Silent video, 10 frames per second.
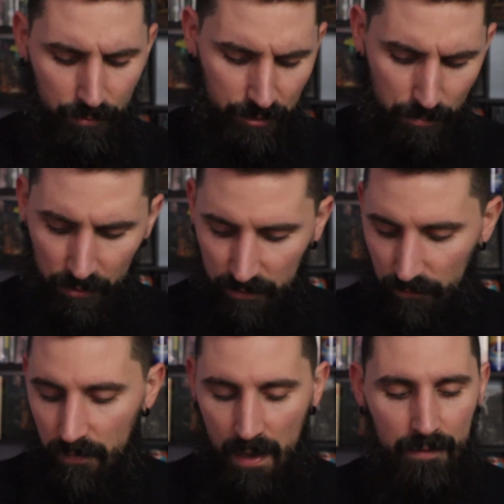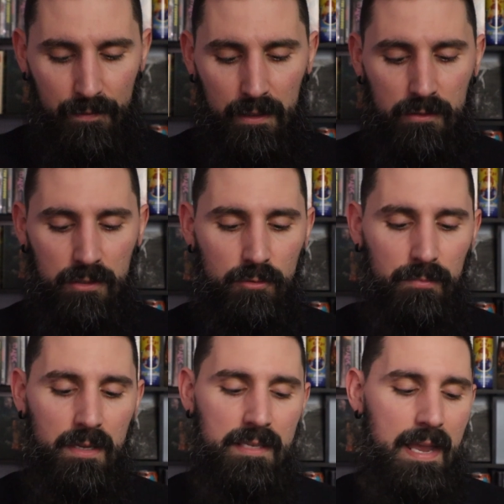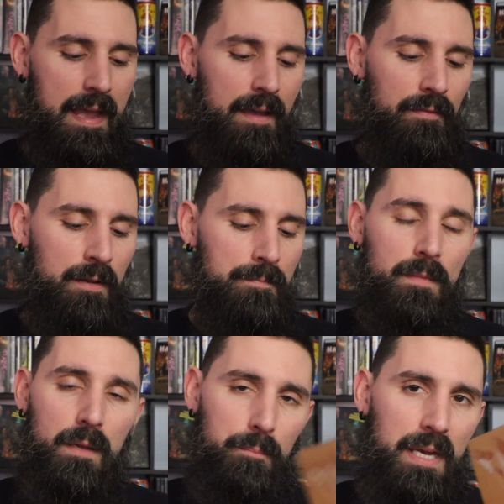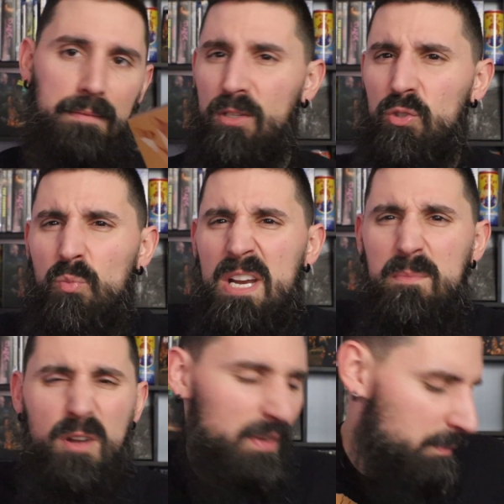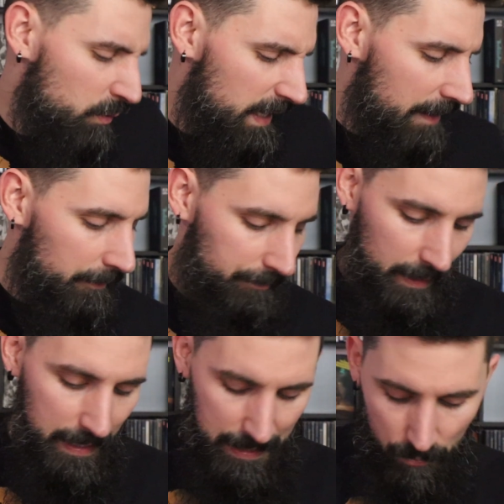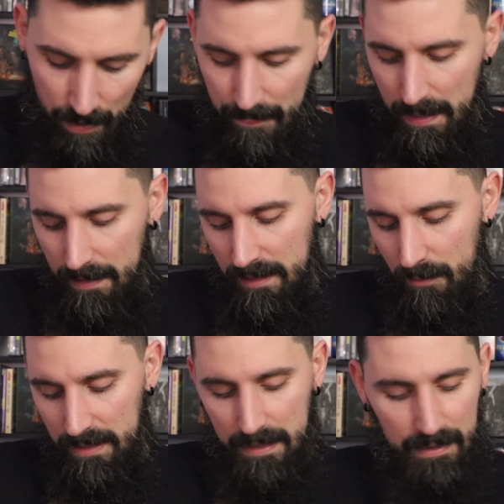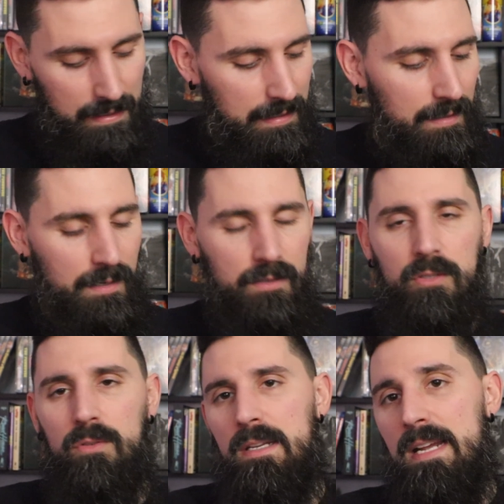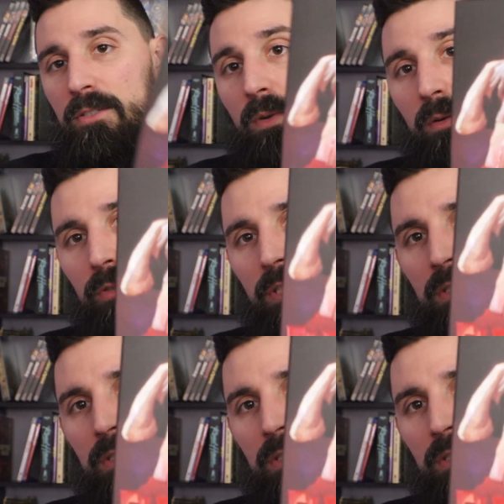which most of Vinegar Syndrome does have. But it's a weird movie, but whatever. Anyway, then we get into the next one, which